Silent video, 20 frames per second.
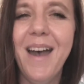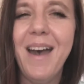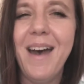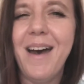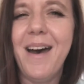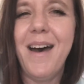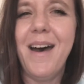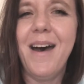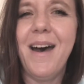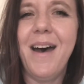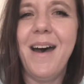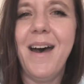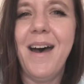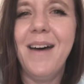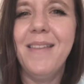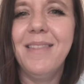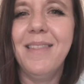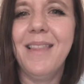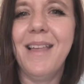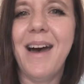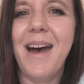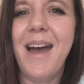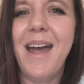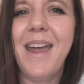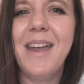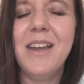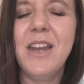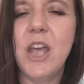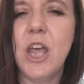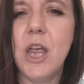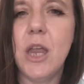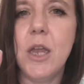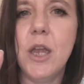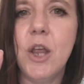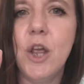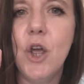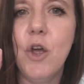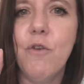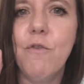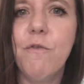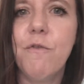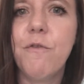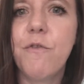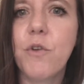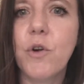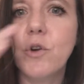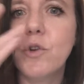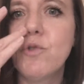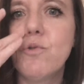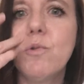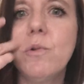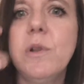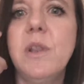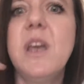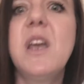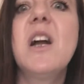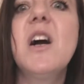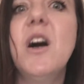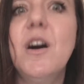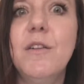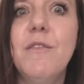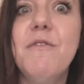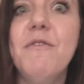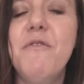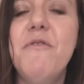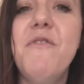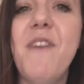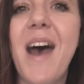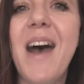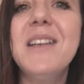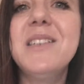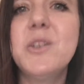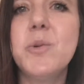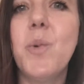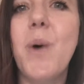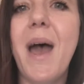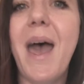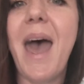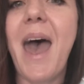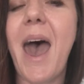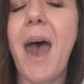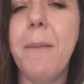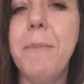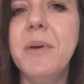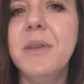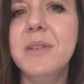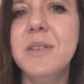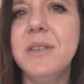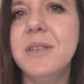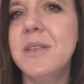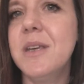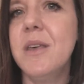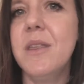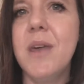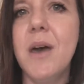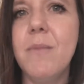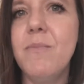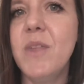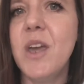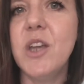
online and virtually confess what happened to them?